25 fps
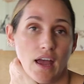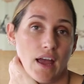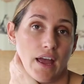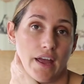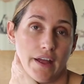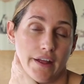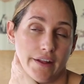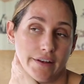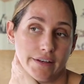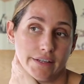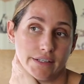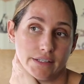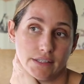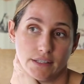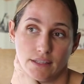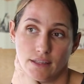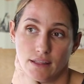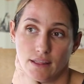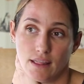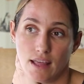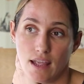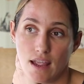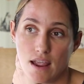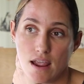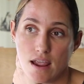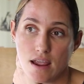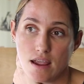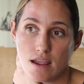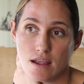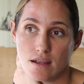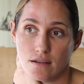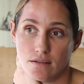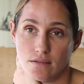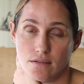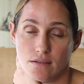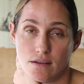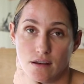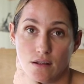and they,
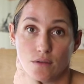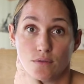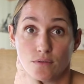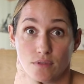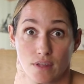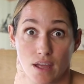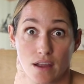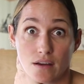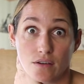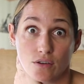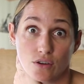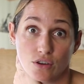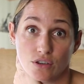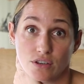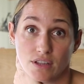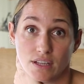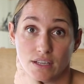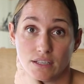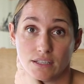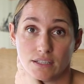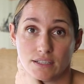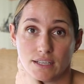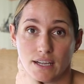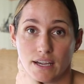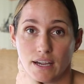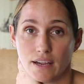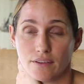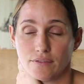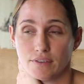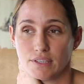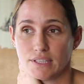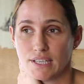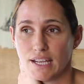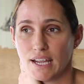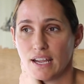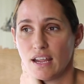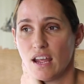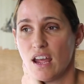you know, they're a good thing to take every
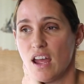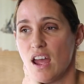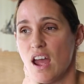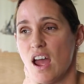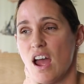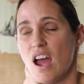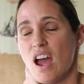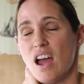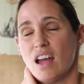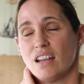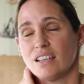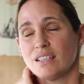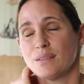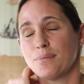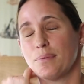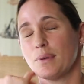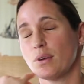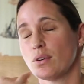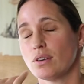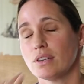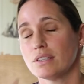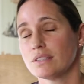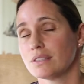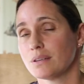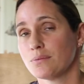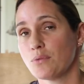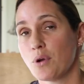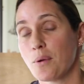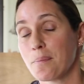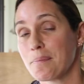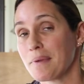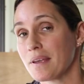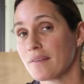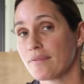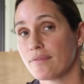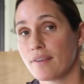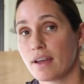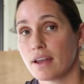day. To be honest, I'm not a
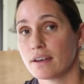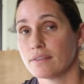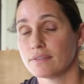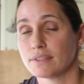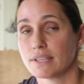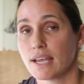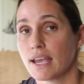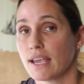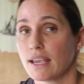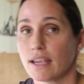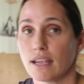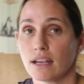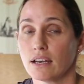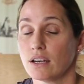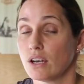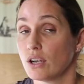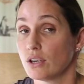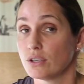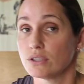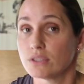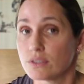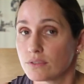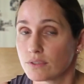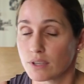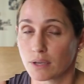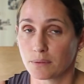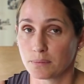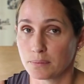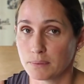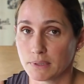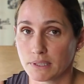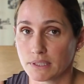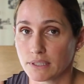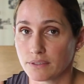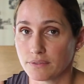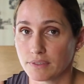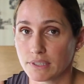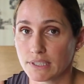big fan of taking loads of
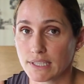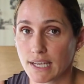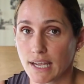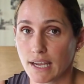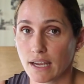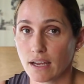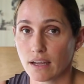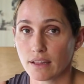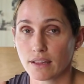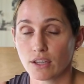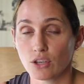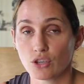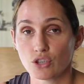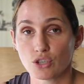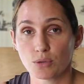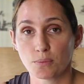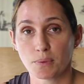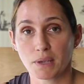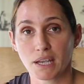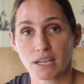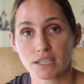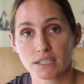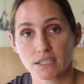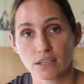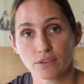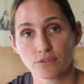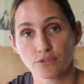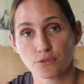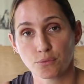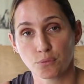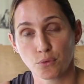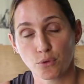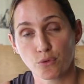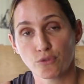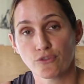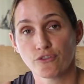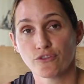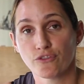supplements every day. I think you should be getting it from
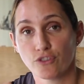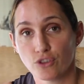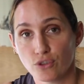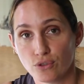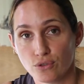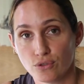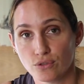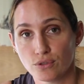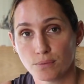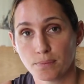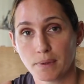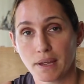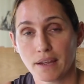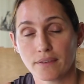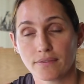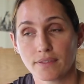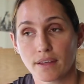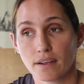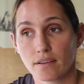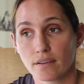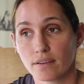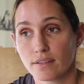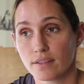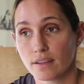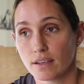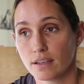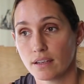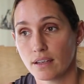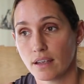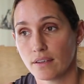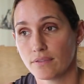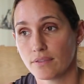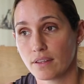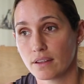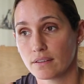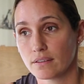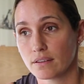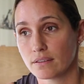your food. But if there are thing,
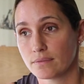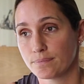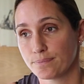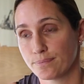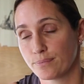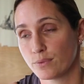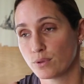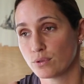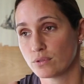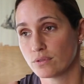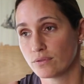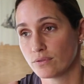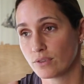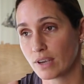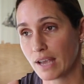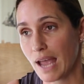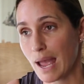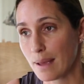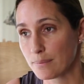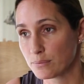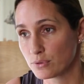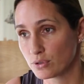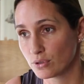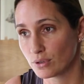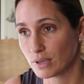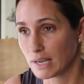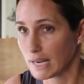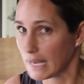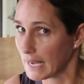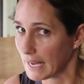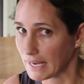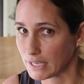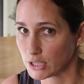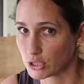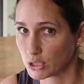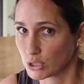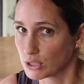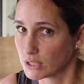if there's a sort of capsule
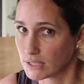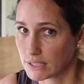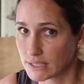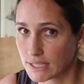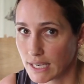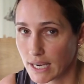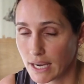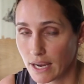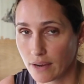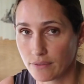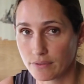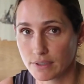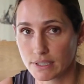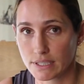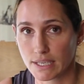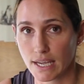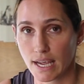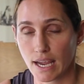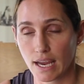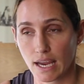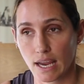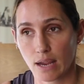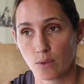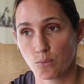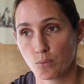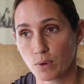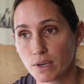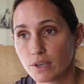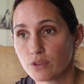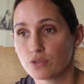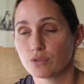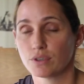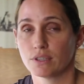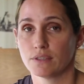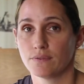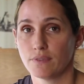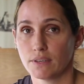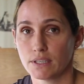collection to take every day in
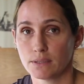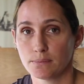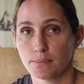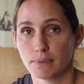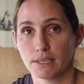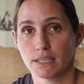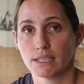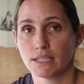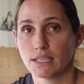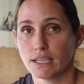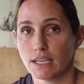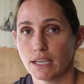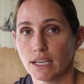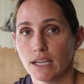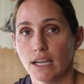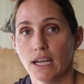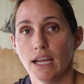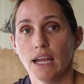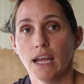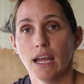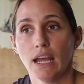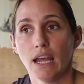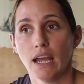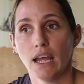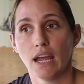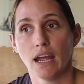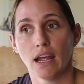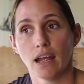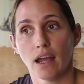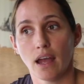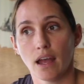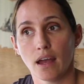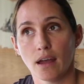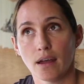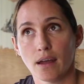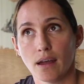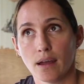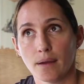winter, it's vitamin D,
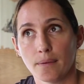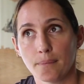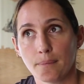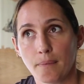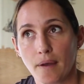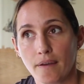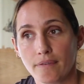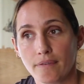um,